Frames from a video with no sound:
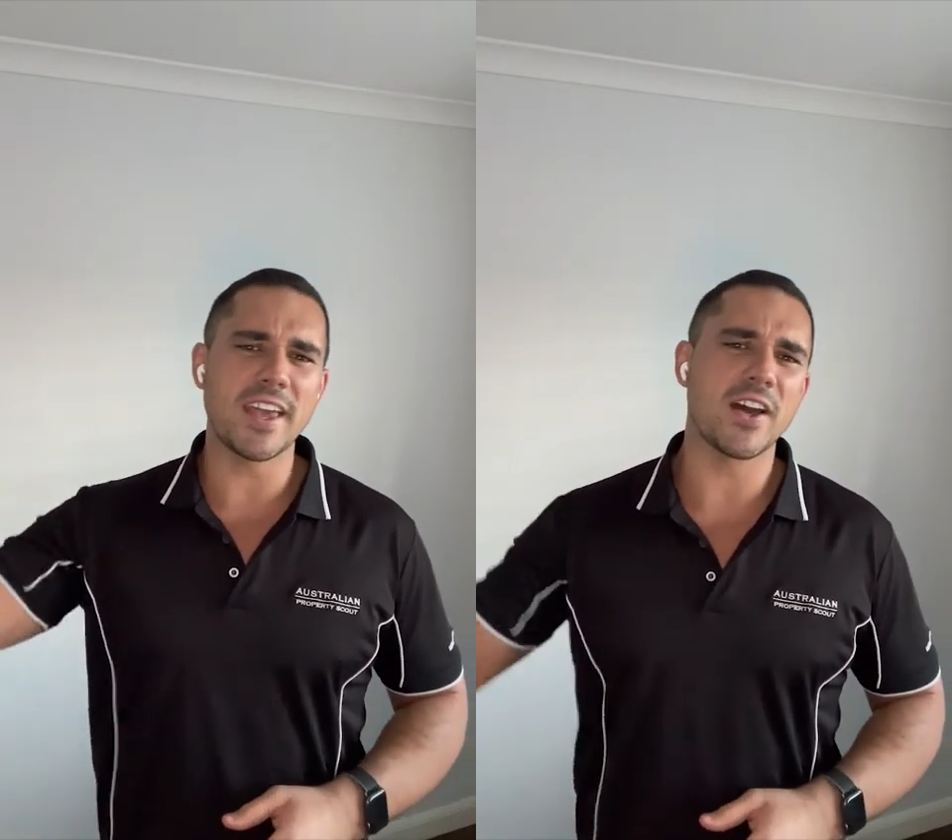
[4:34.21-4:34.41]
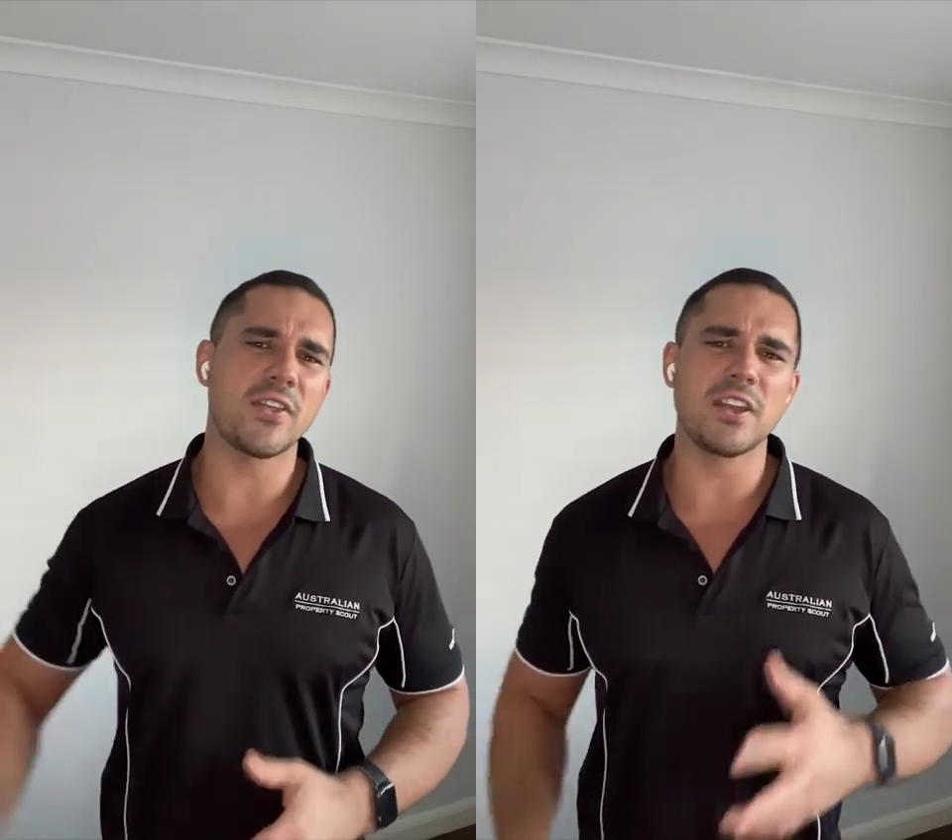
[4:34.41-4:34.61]

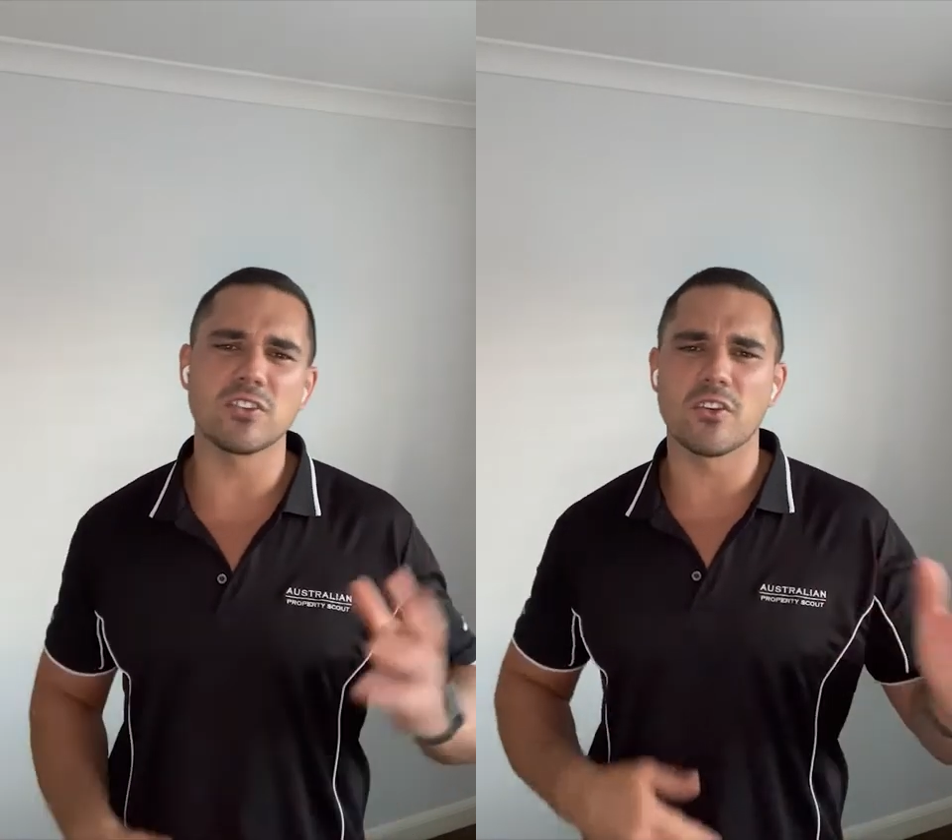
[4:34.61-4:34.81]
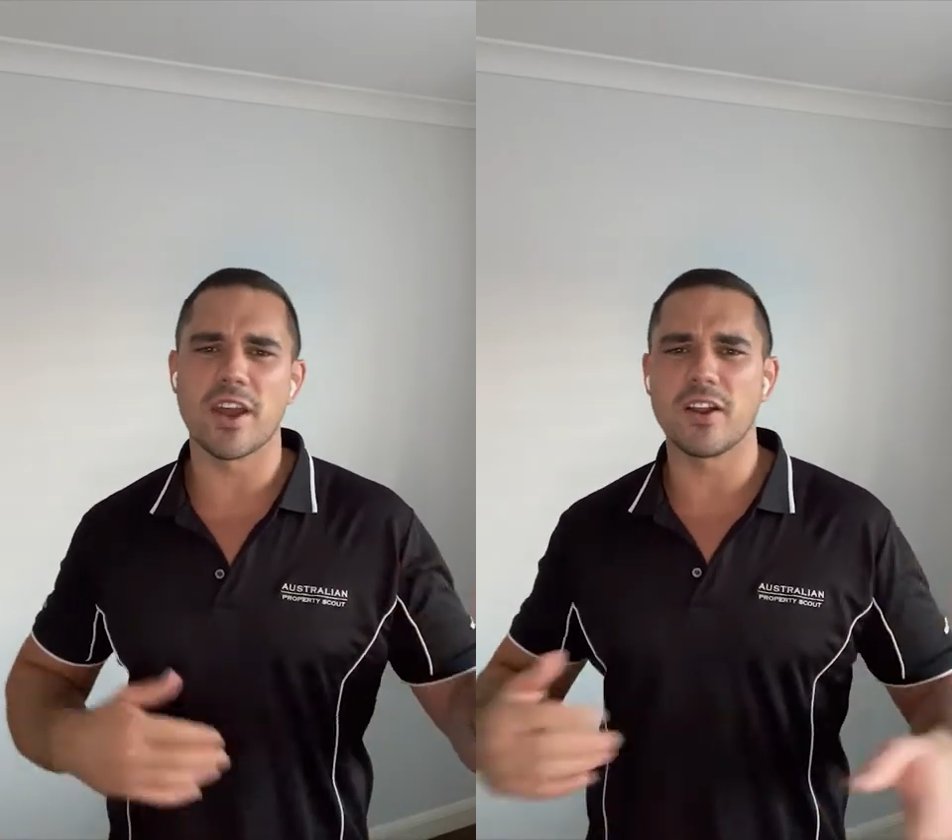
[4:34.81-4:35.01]
I think it's a
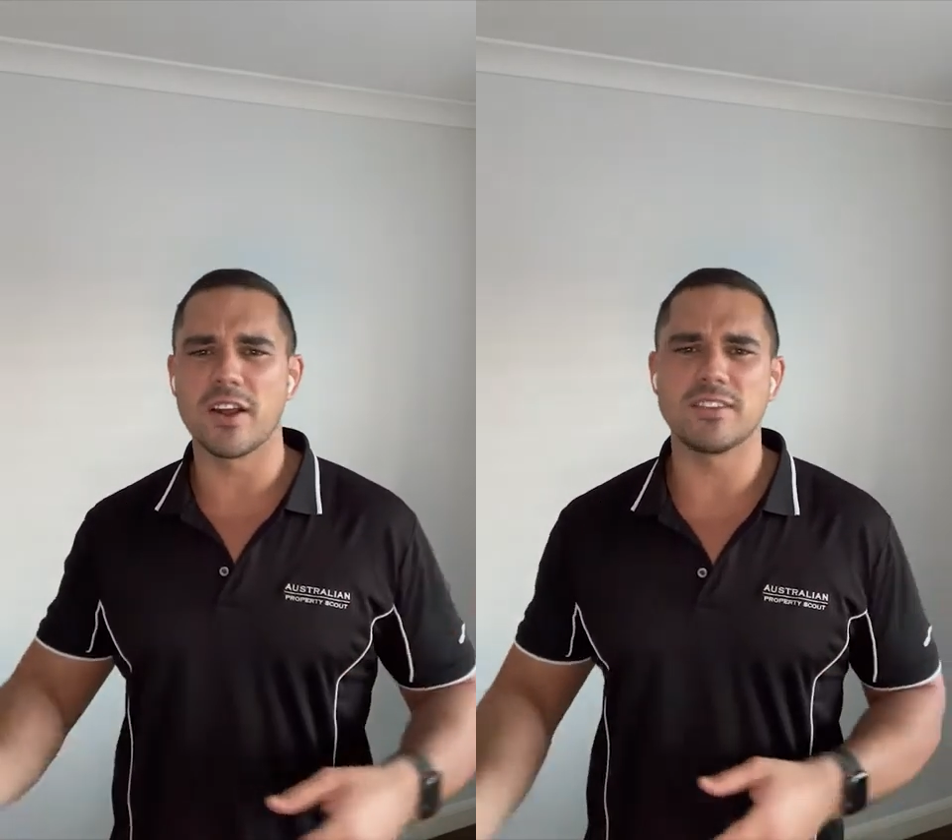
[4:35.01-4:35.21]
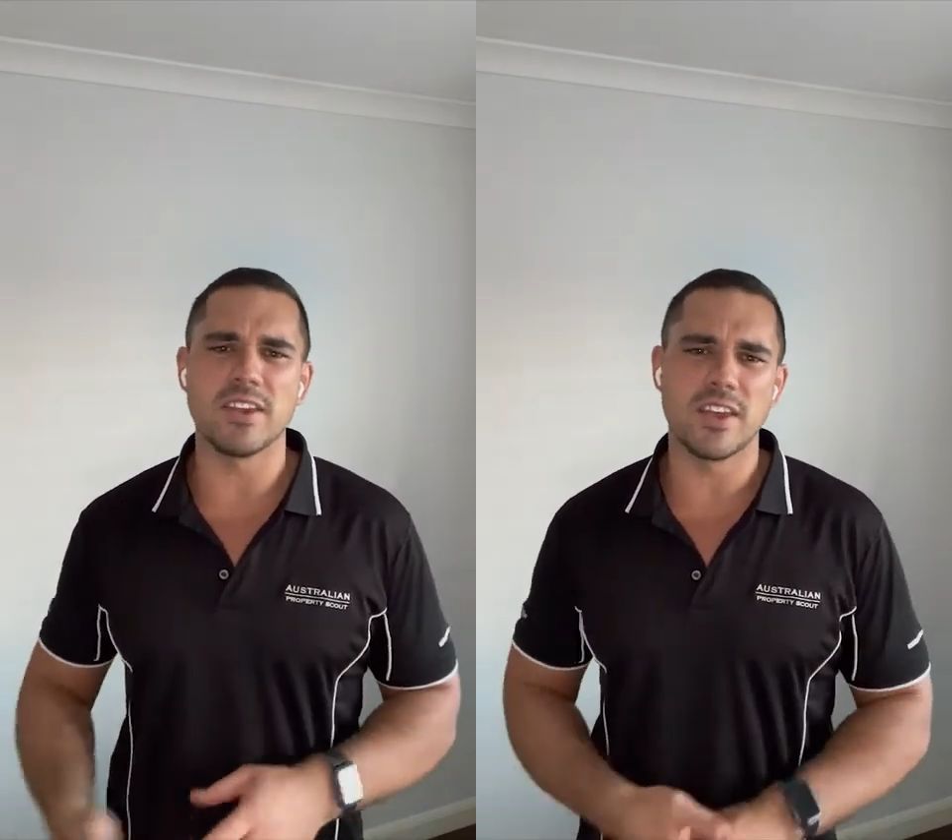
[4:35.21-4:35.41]
great
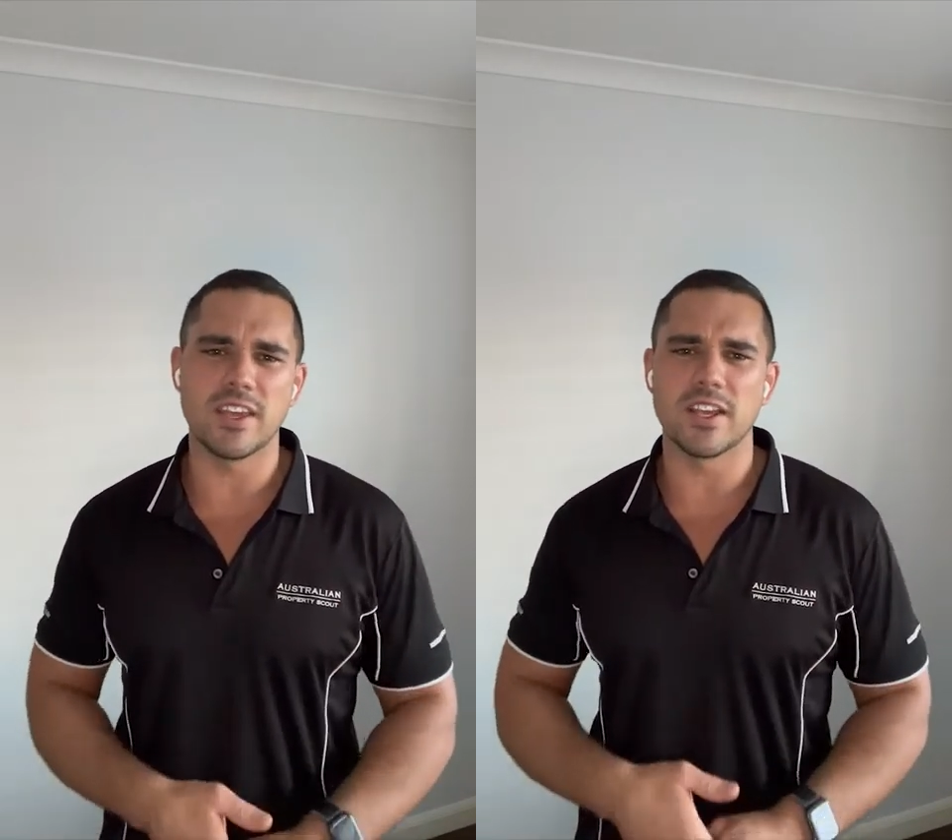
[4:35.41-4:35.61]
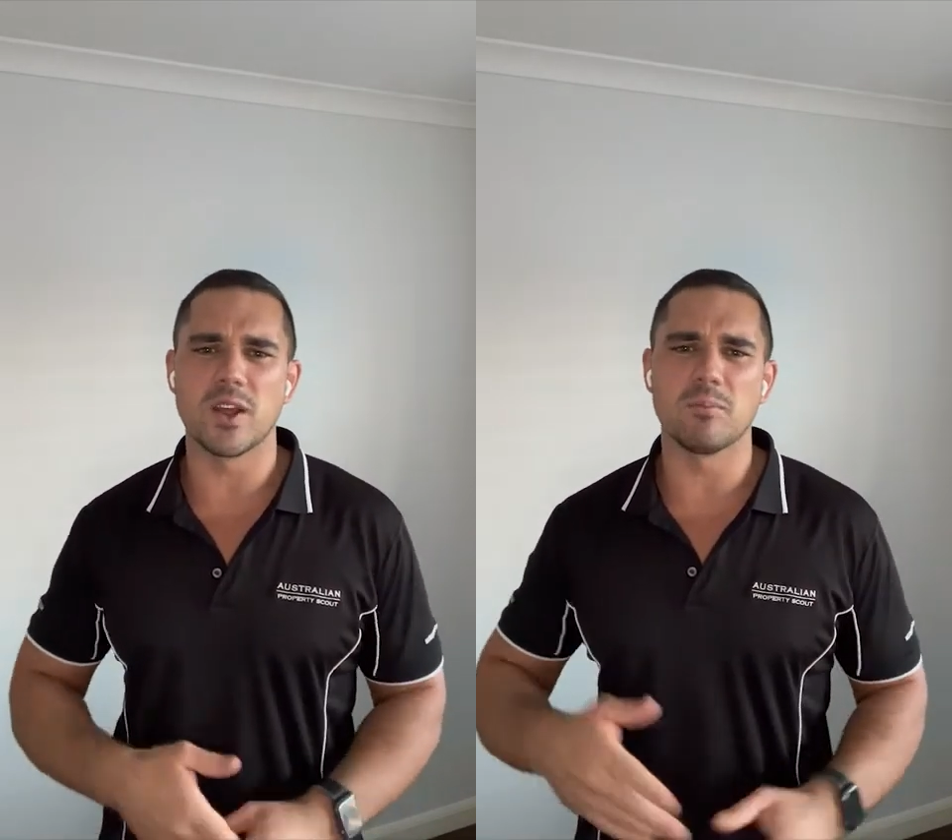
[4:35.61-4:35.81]

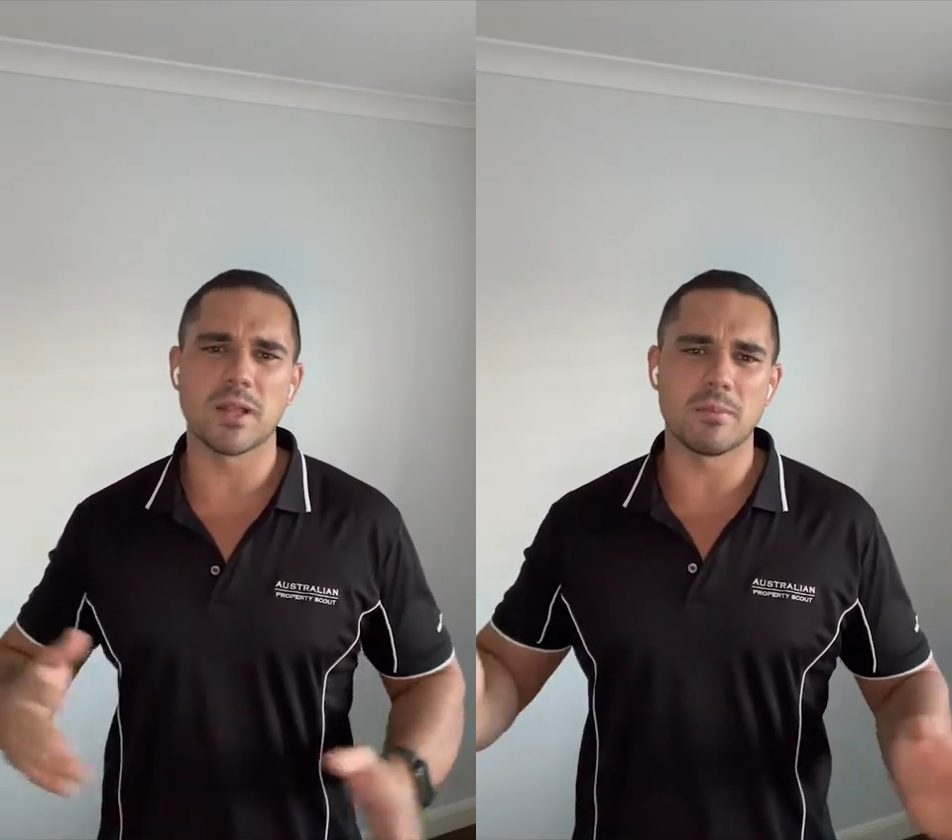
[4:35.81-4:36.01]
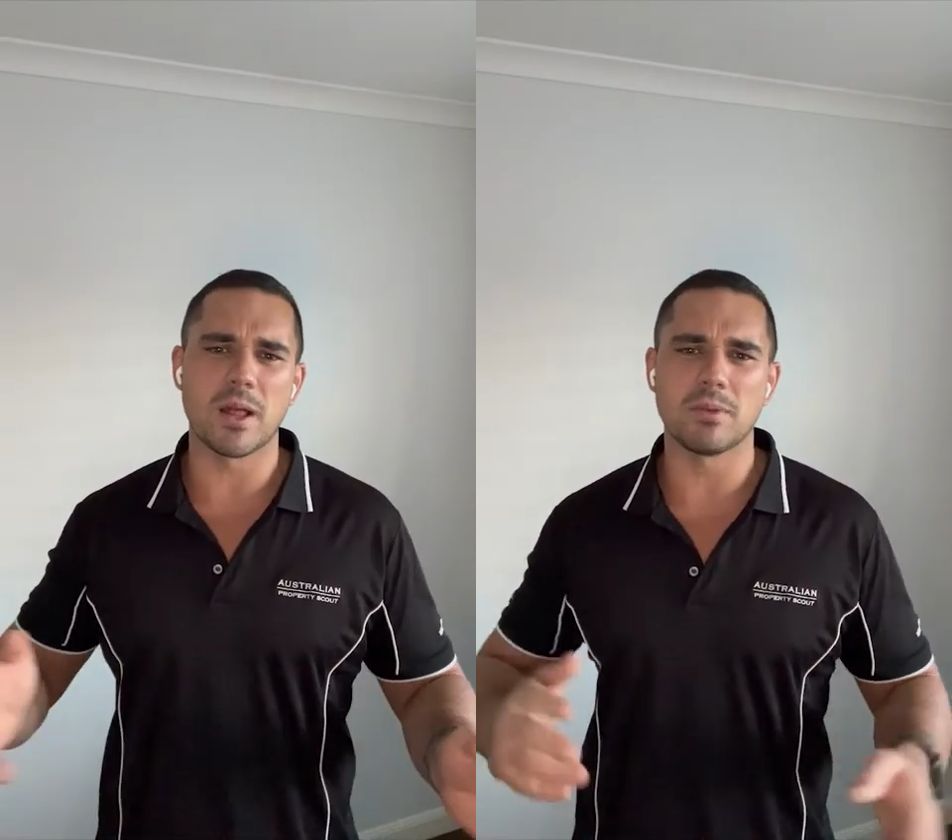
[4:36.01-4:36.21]
idea, blah,
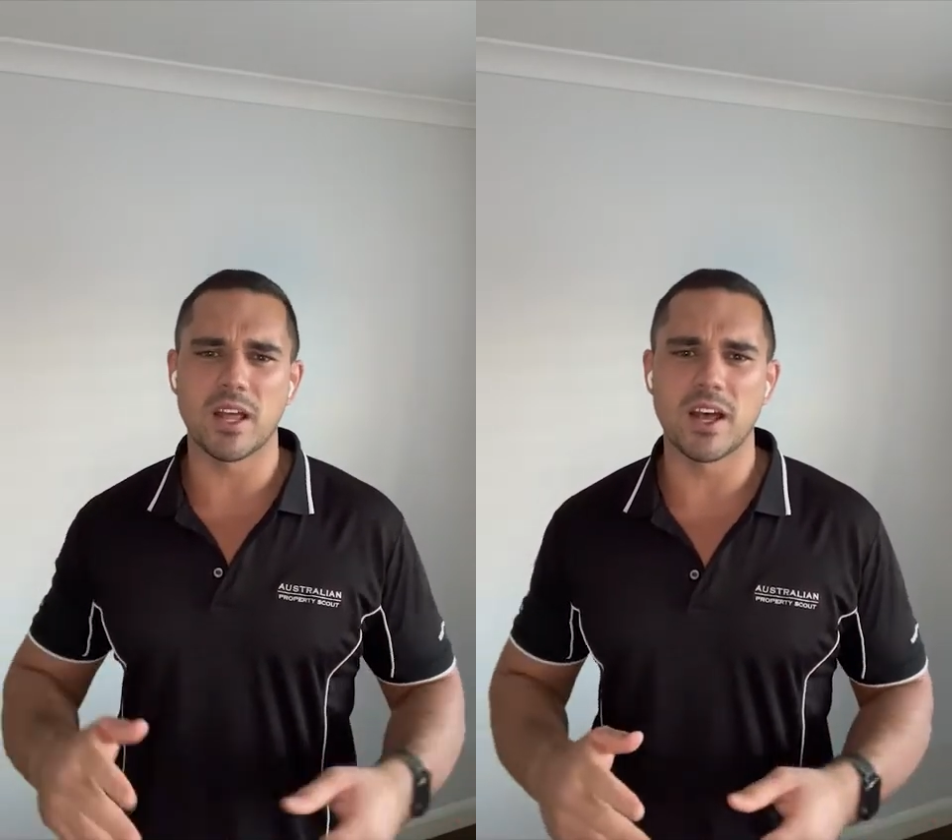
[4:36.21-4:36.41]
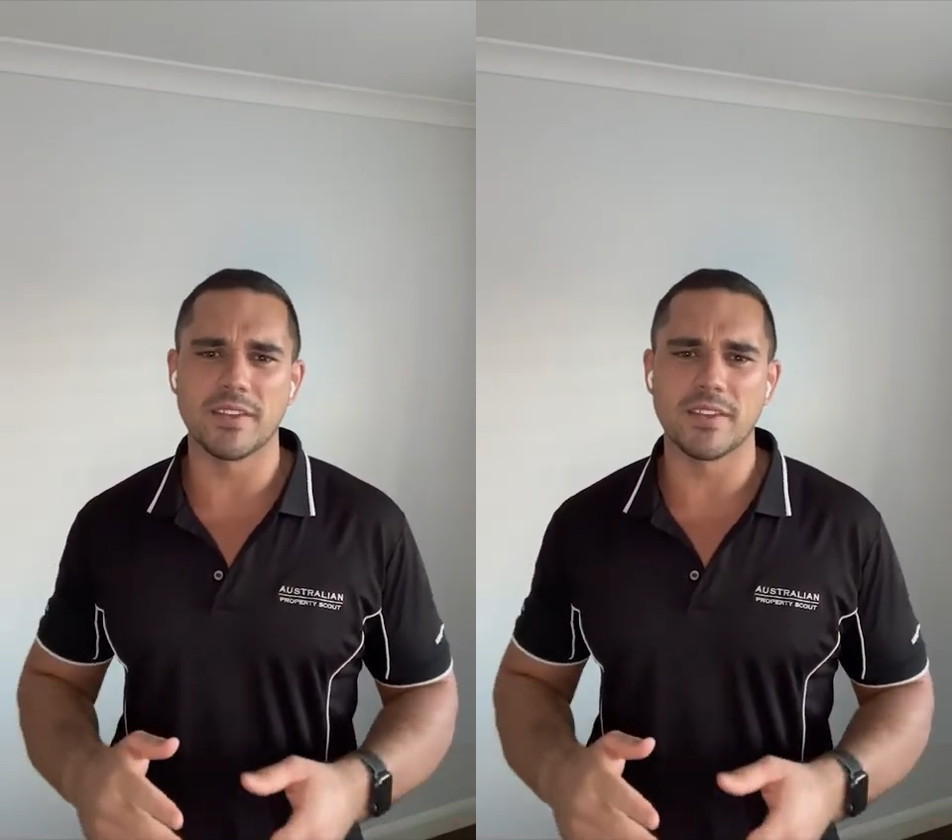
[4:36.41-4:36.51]
blah, blah.